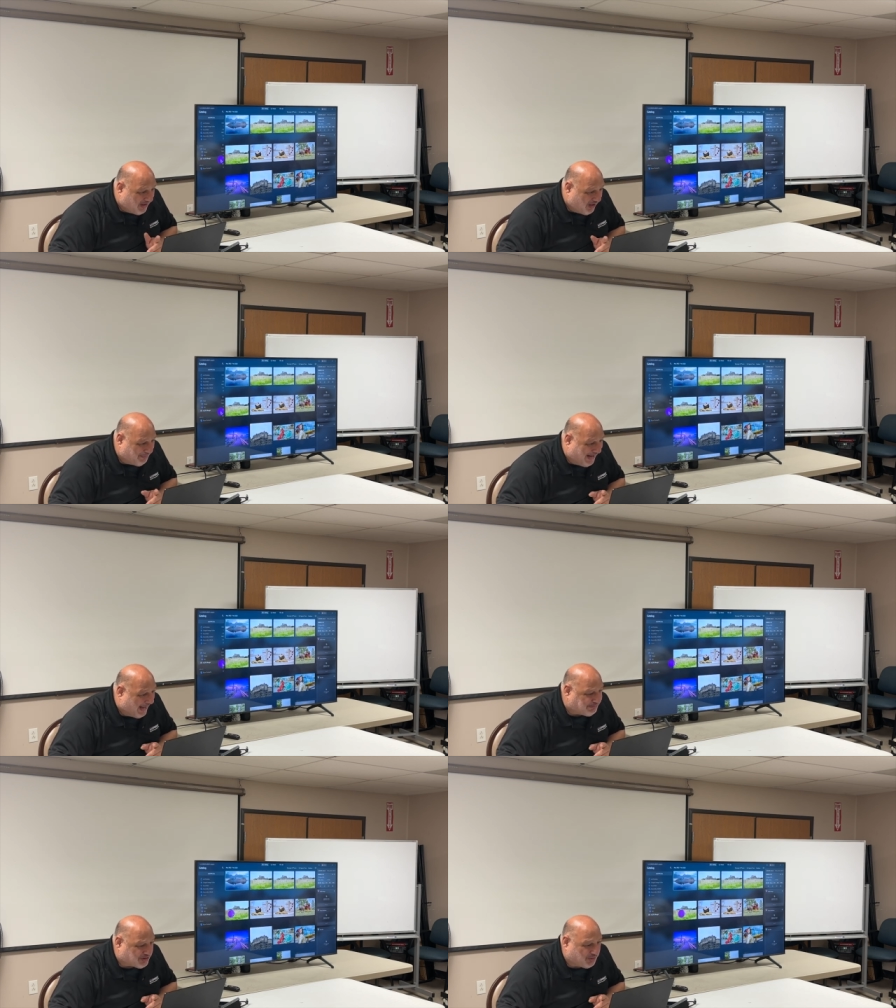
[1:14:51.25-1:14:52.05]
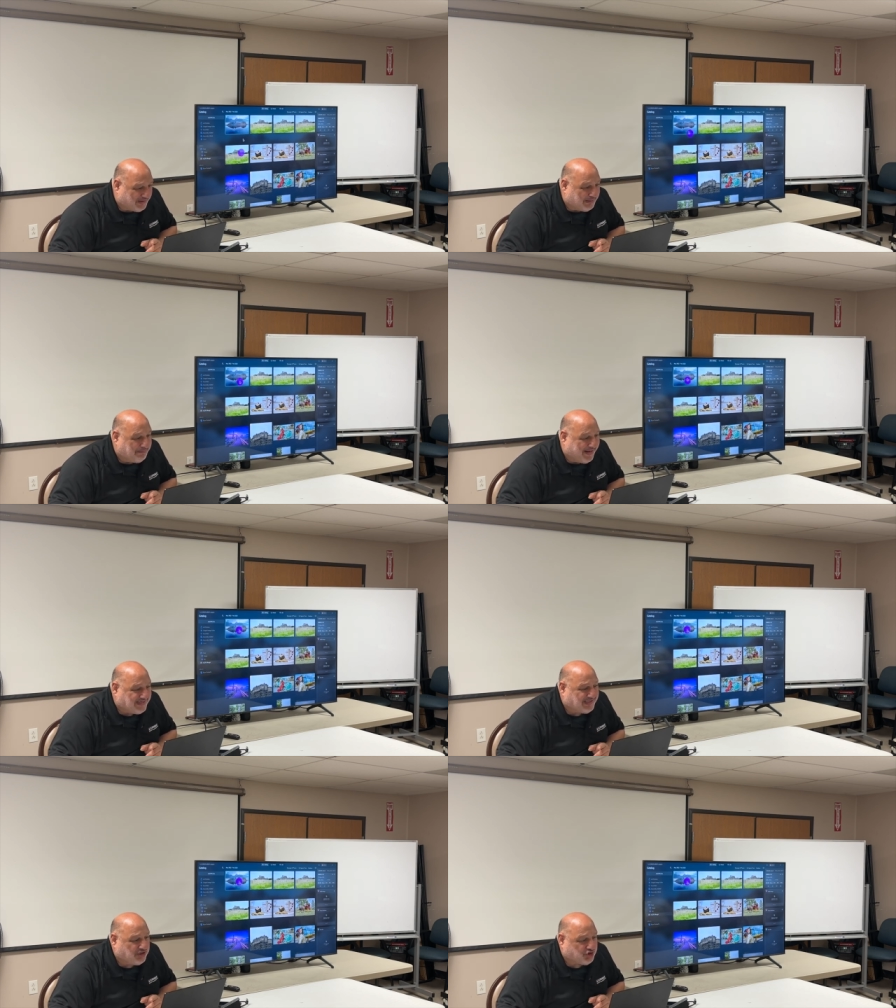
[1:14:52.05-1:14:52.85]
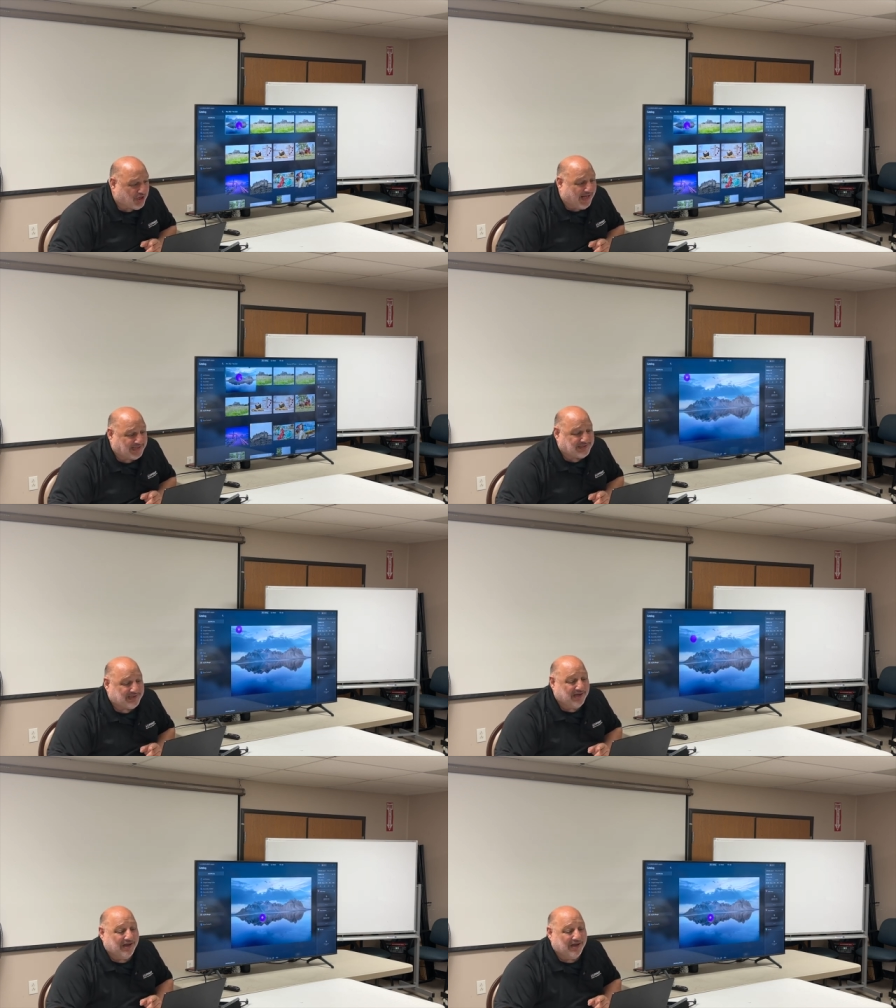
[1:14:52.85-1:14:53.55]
Um, absolutely amazing shots.